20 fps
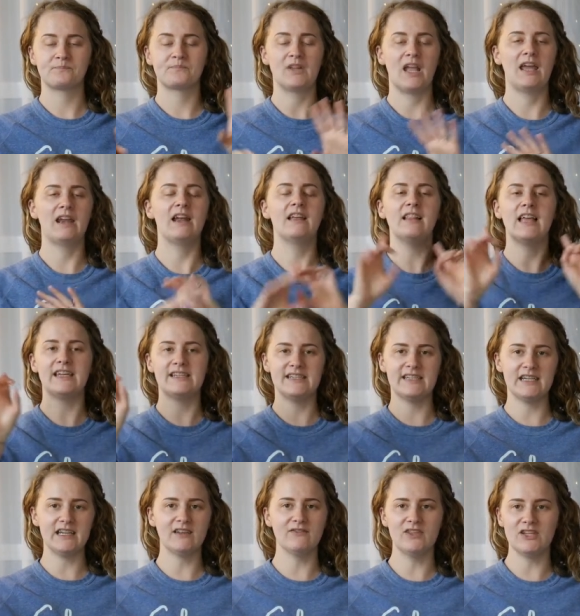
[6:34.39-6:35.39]
And I like
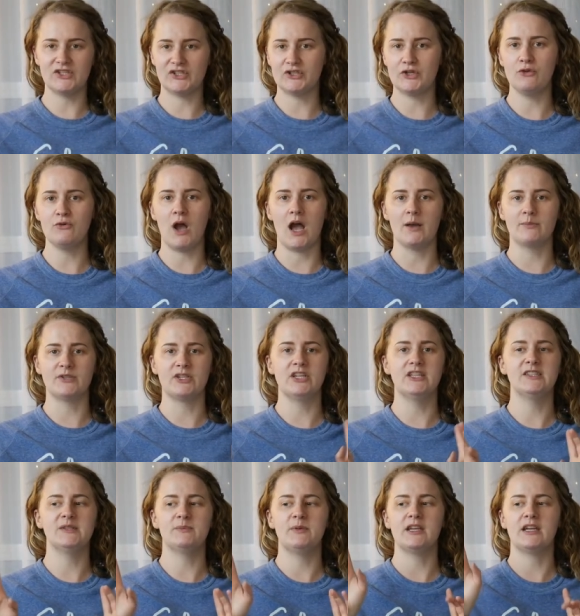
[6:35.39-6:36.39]
to give these two
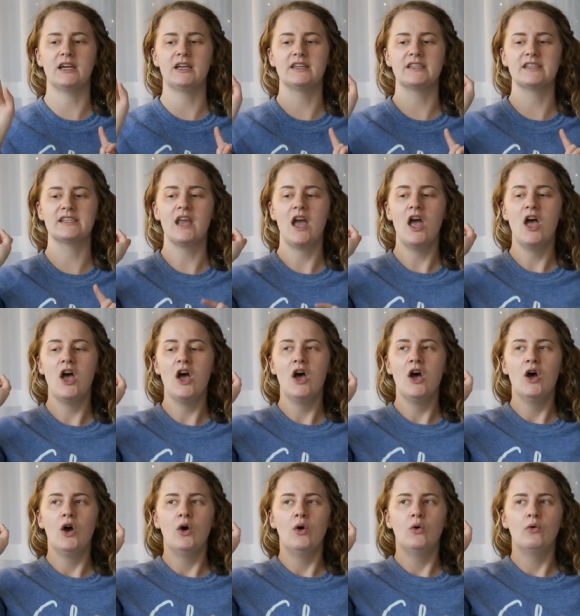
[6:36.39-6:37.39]
options because
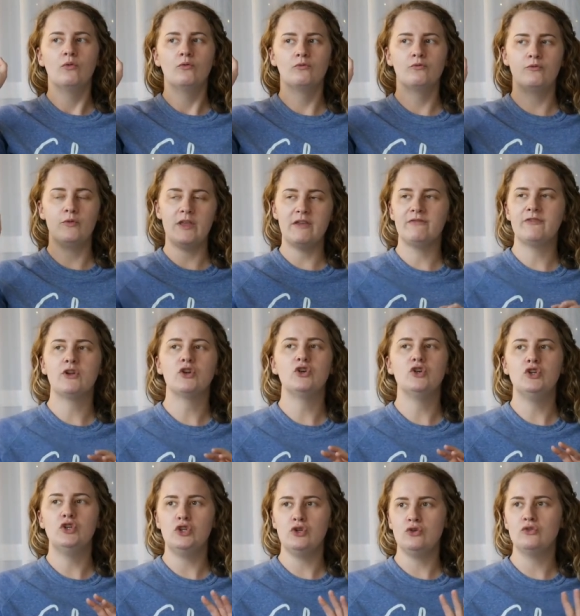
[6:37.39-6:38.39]
if
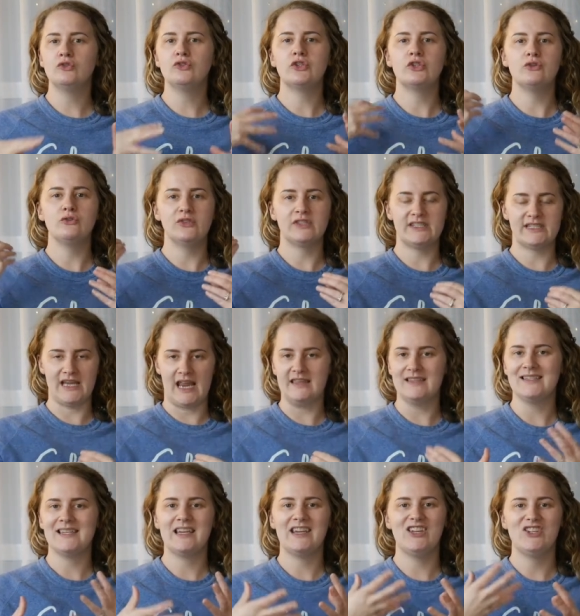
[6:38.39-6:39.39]
you're new to
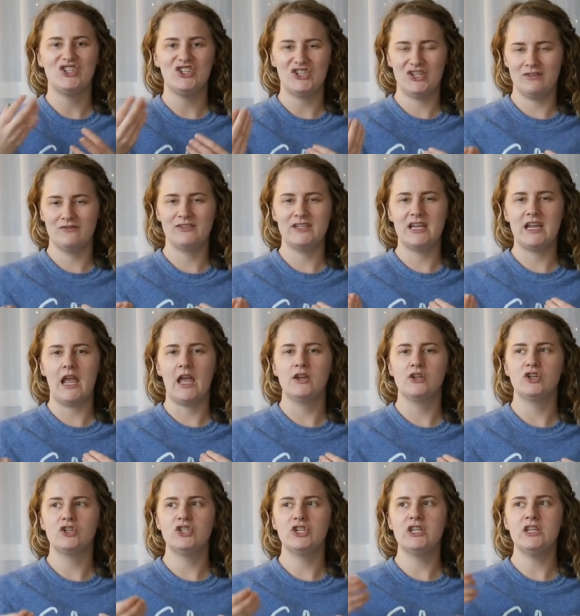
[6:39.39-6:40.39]
sensing and shifting
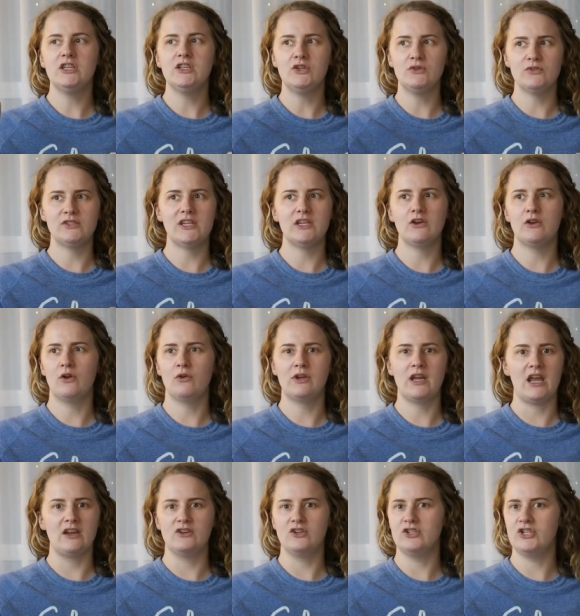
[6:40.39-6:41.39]
energy, using your own
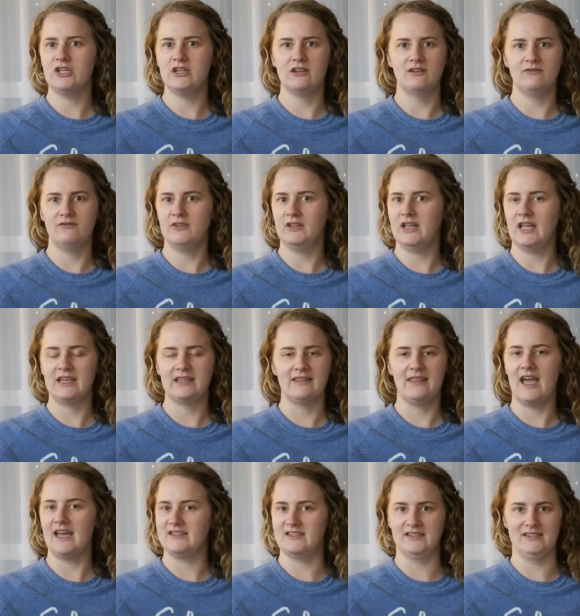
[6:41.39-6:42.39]
energy could feel like
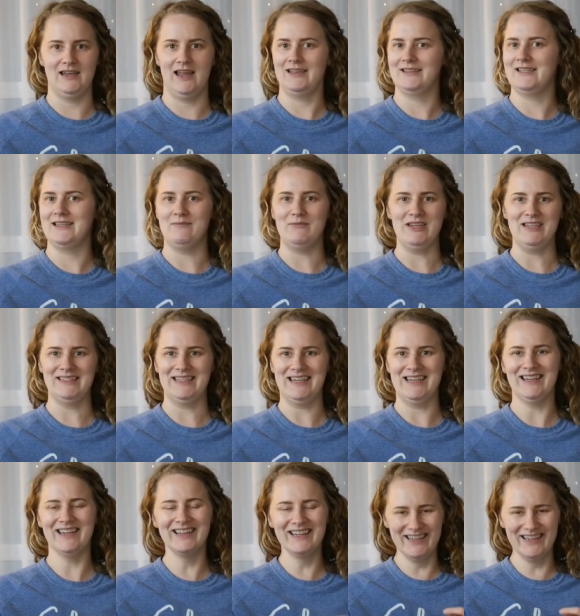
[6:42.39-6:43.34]
that does not seem easy.